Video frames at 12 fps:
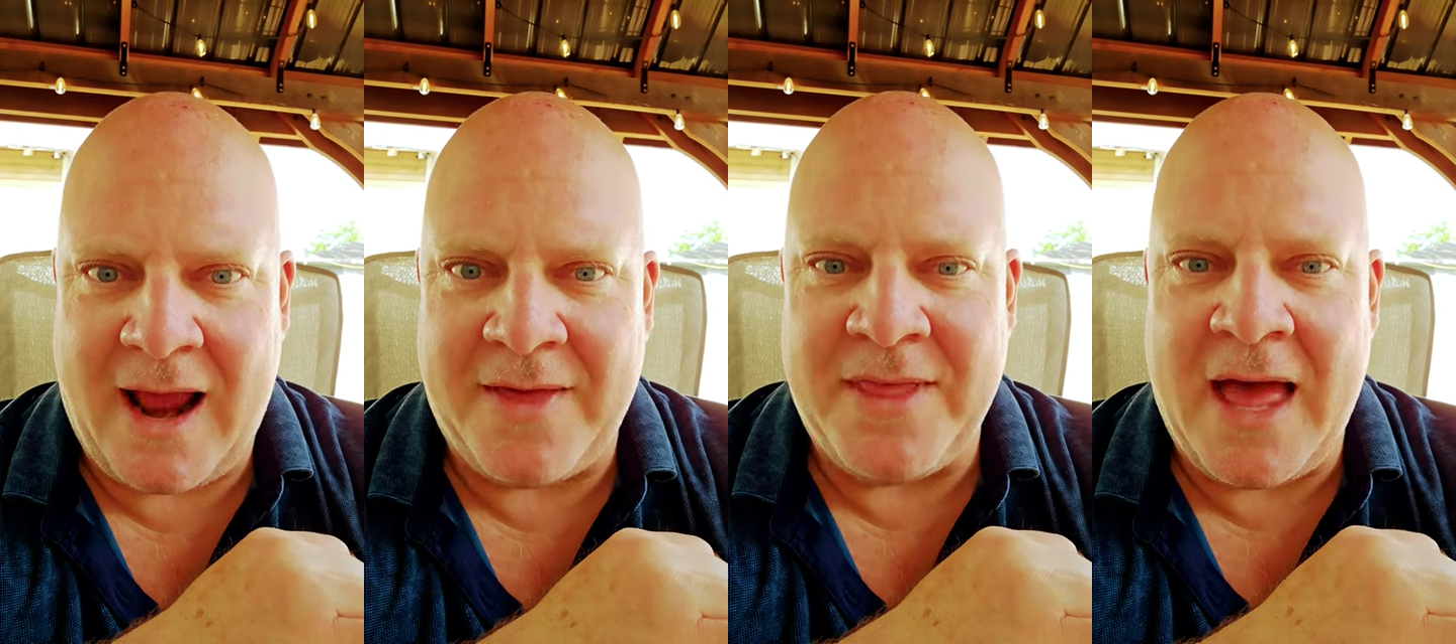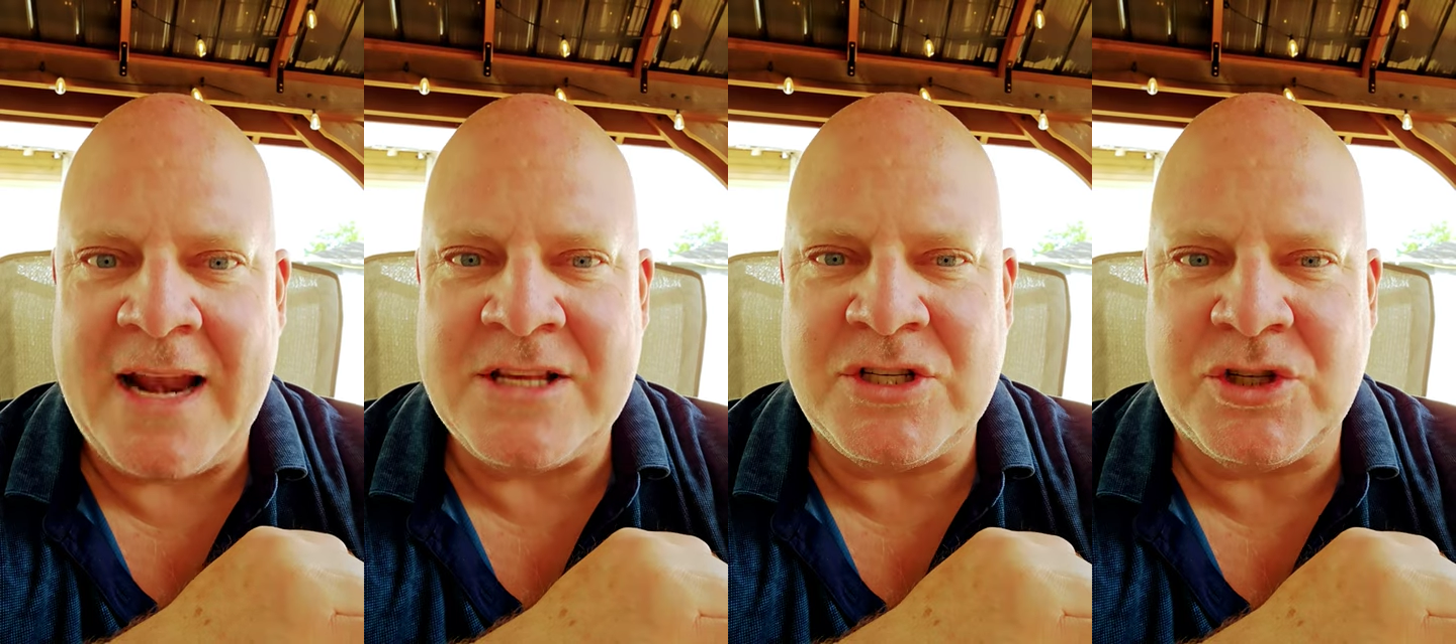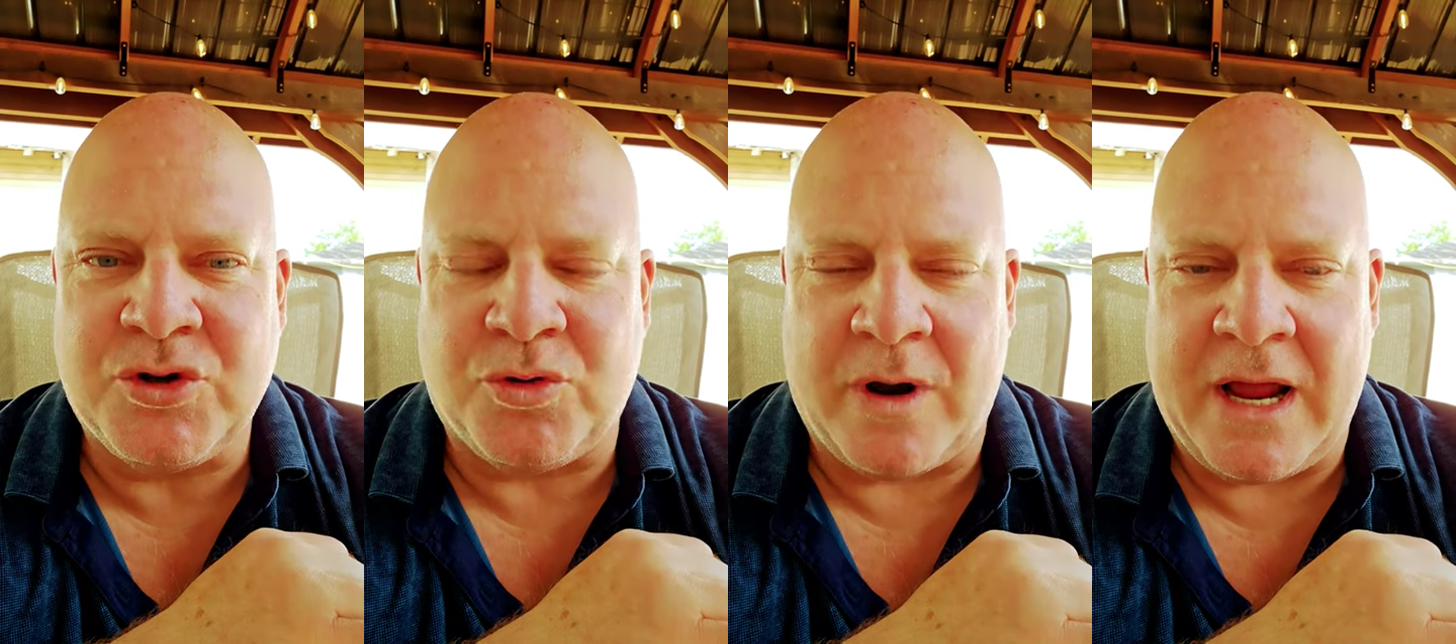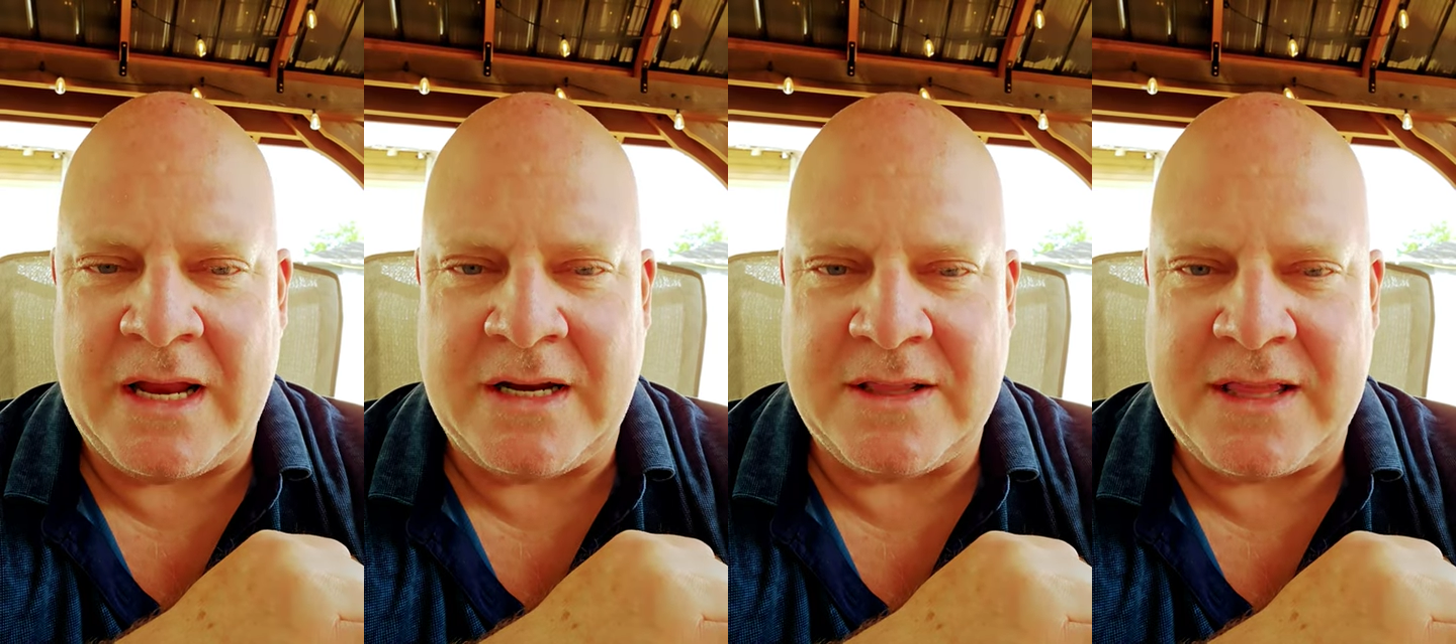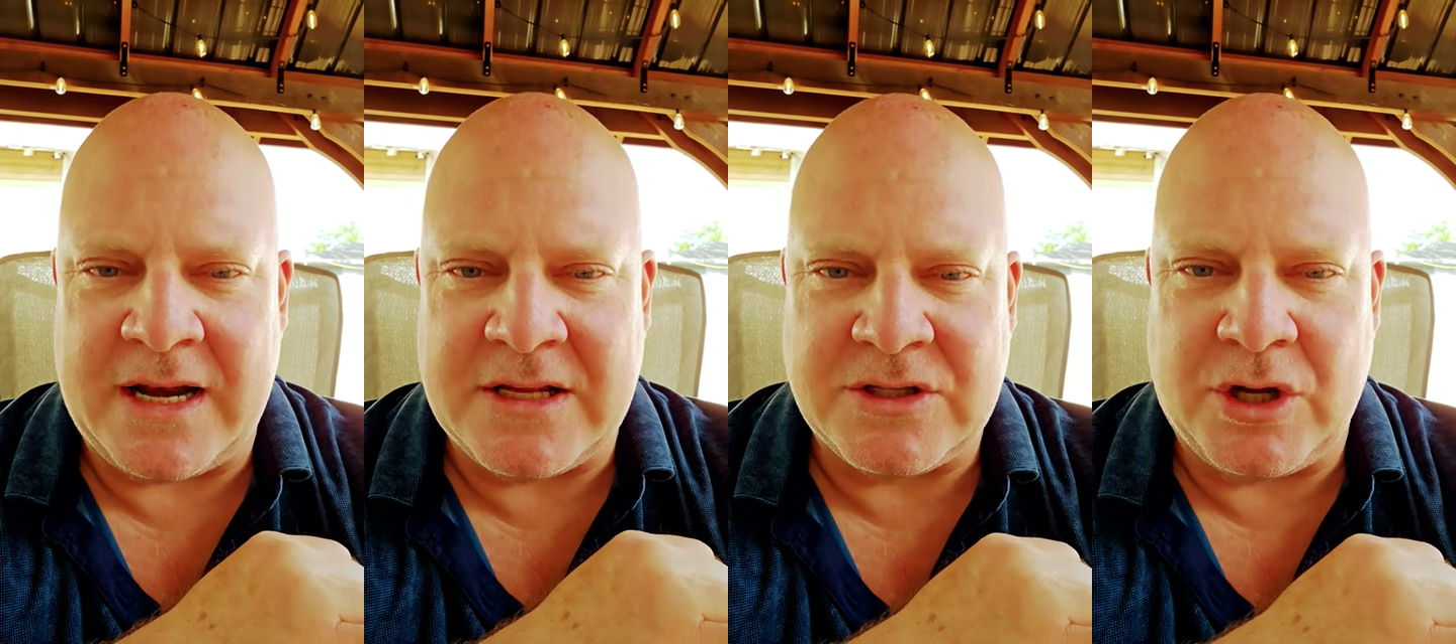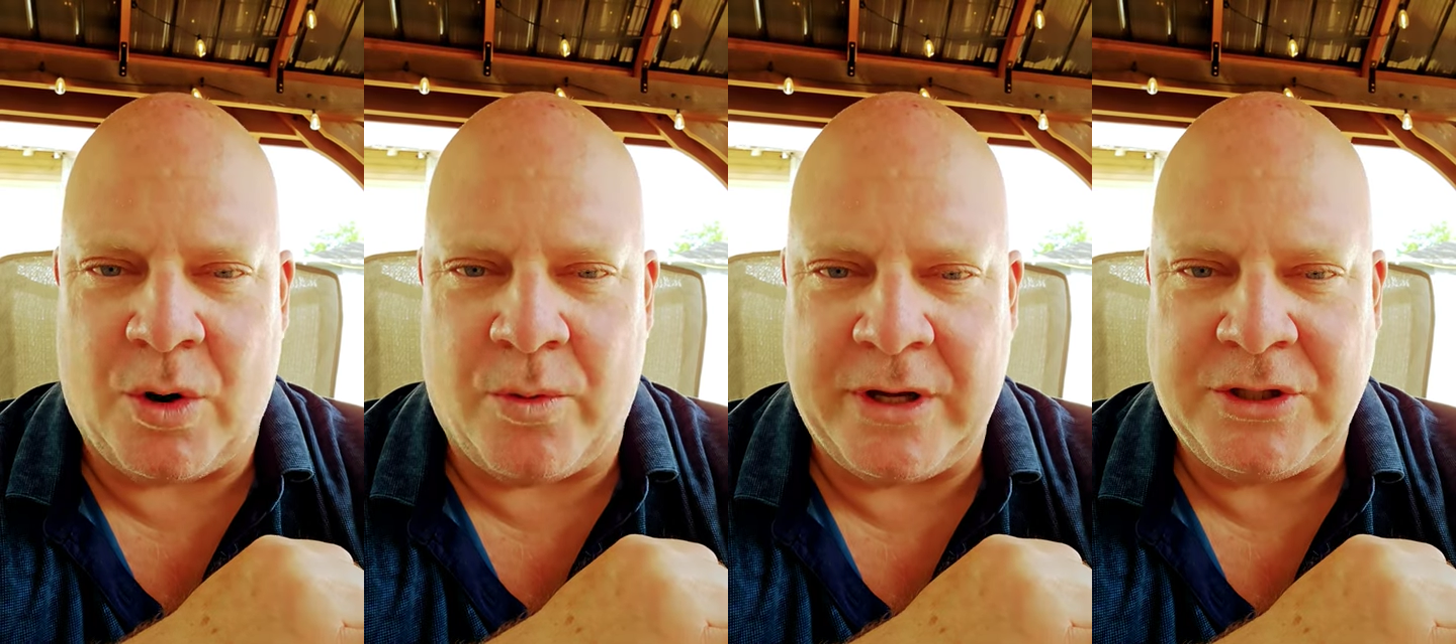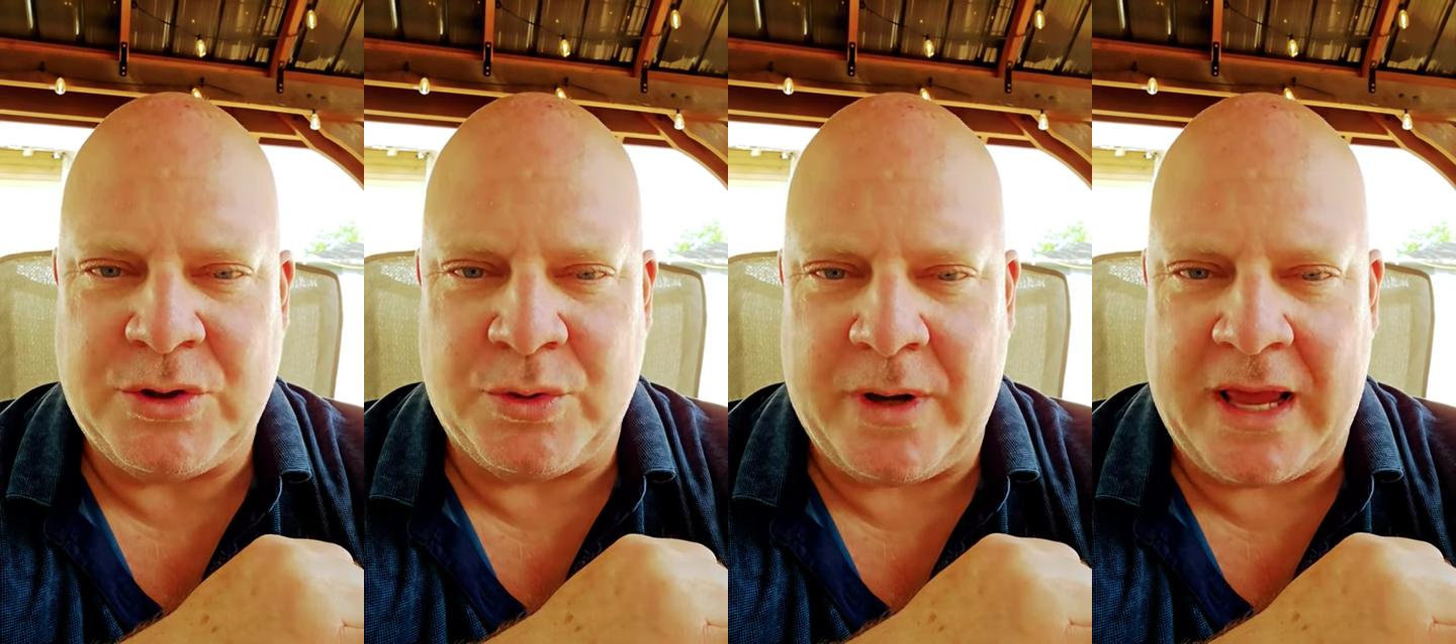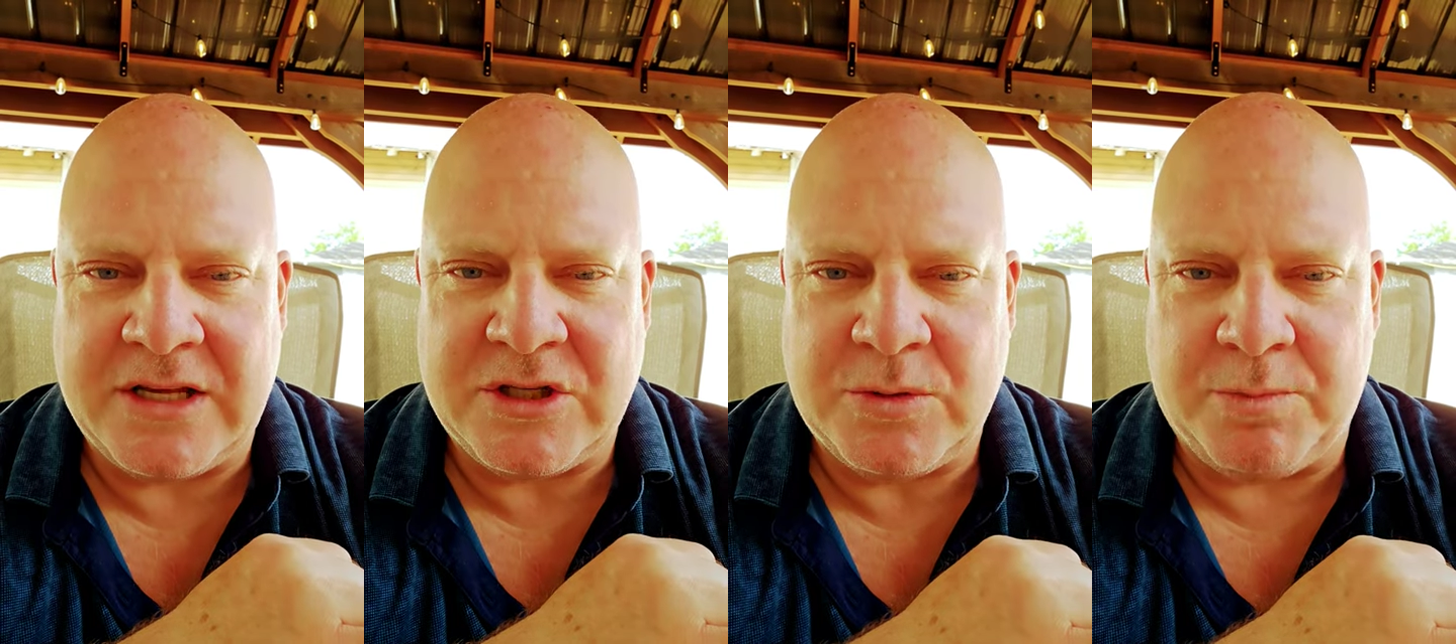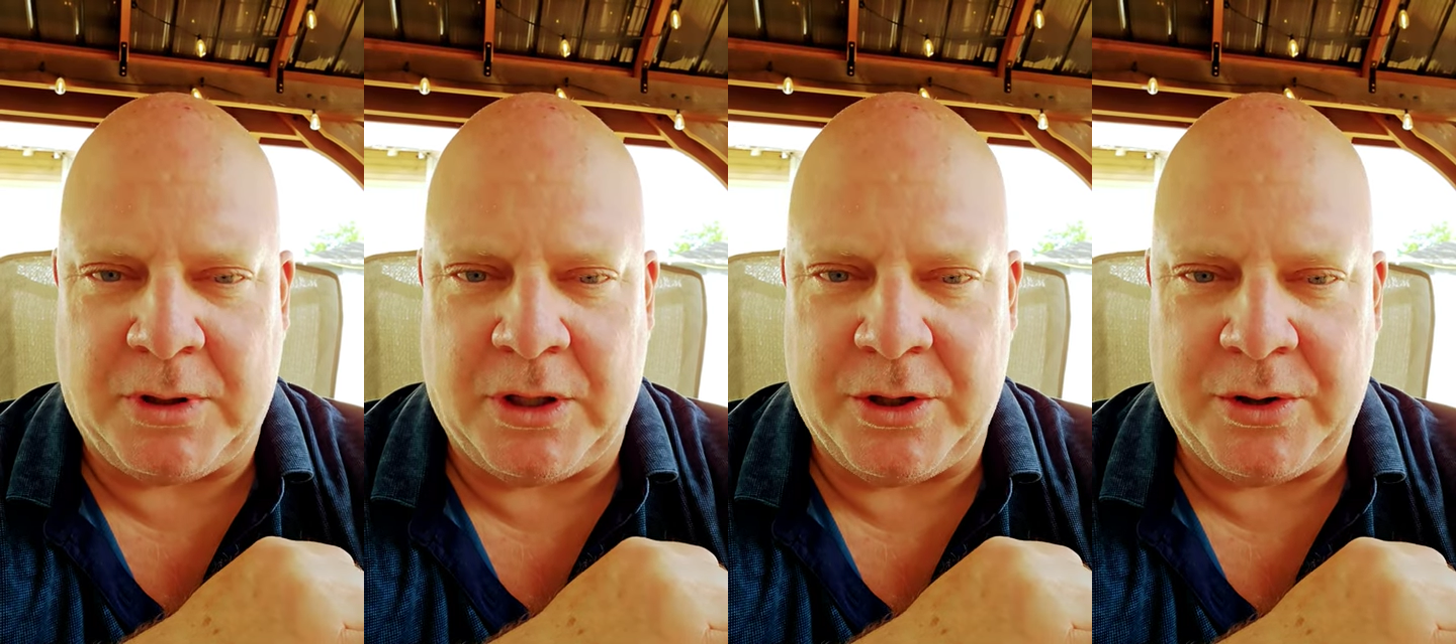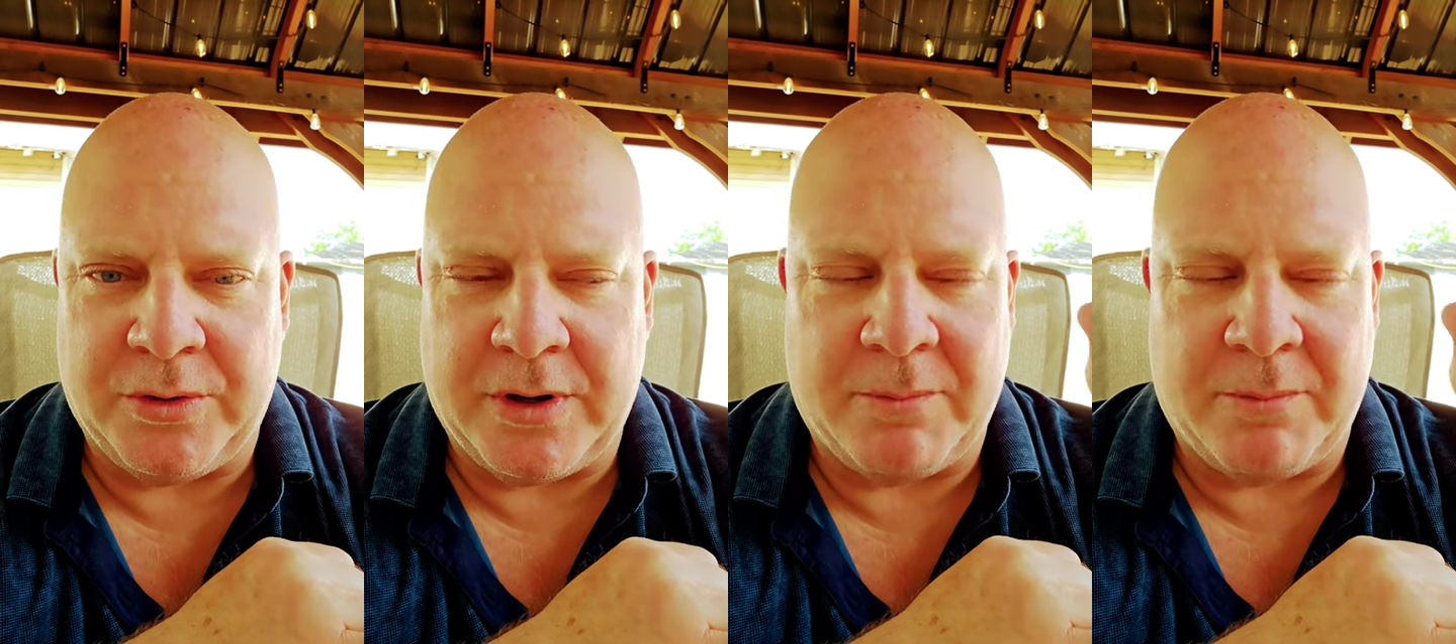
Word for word: And that is a trend that is going to explode.